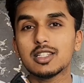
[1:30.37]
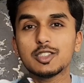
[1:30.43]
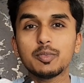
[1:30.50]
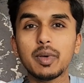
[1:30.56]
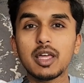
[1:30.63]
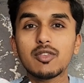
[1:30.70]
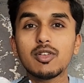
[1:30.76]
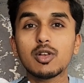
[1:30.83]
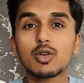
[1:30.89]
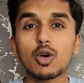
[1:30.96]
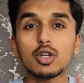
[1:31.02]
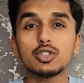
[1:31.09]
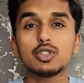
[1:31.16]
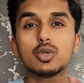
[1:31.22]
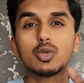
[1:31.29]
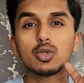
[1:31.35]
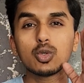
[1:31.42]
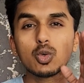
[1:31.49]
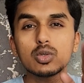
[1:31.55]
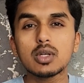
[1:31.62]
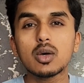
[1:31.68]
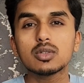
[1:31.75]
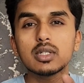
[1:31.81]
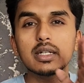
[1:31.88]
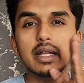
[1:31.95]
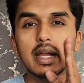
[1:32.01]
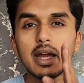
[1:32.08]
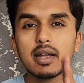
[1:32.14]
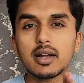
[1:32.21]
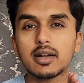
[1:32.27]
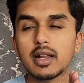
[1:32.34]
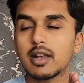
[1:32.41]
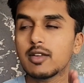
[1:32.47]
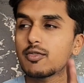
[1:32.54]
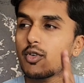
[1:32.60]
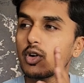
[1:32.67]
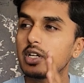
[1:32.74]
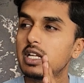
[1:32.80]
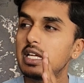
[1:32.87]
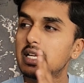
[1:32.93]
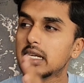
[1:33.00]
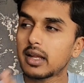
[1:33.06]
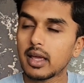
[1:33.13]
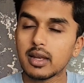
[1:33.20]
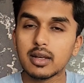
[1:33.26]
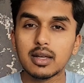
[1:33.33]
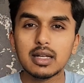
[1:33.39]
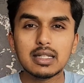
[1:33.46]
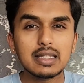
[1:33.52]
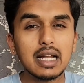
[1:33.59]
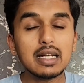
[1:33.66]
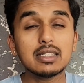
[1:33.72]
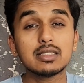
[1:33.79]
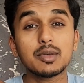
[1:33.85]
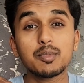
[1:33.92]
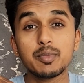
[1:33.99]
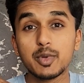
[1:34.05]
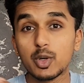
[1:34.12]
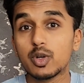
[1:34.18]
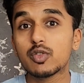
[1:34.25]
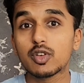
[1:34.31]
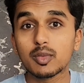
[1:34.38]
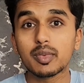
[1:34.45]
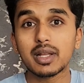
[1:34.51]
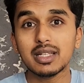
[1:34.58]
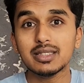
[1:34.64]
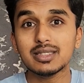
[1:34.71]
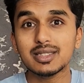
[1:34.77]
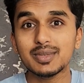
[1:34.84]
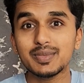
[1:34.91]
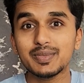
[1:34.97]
this pair will cost you 2,849. That is a beautiful price.